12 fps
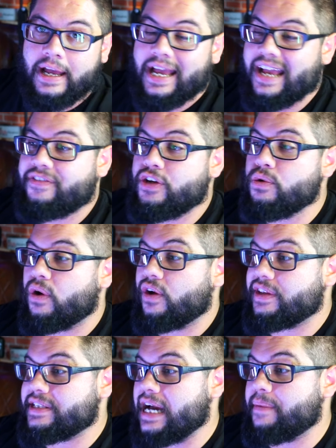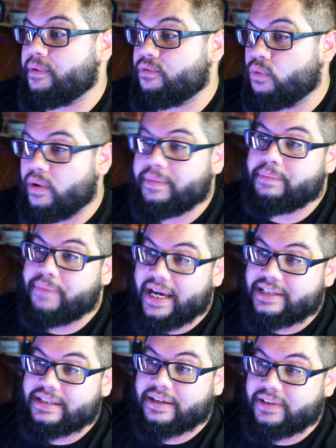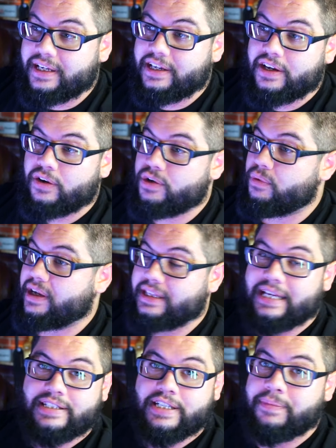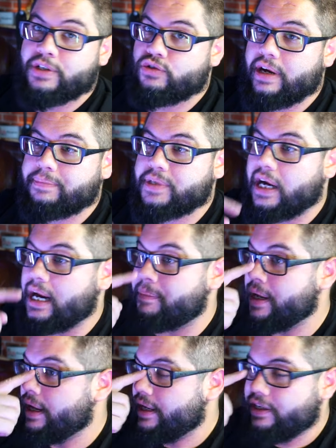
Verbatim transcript: If you are the type of woman, basically, you know, you want that symmetry up top,